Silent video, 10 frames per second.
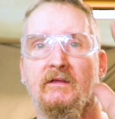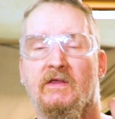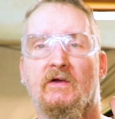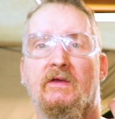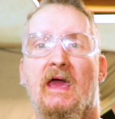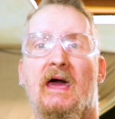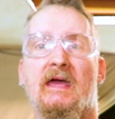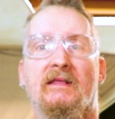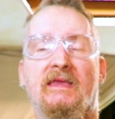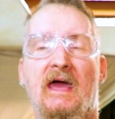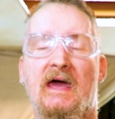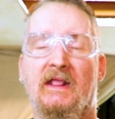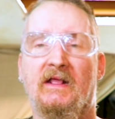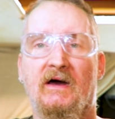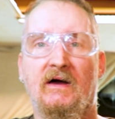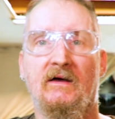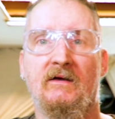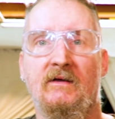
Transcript: UK, and Canada.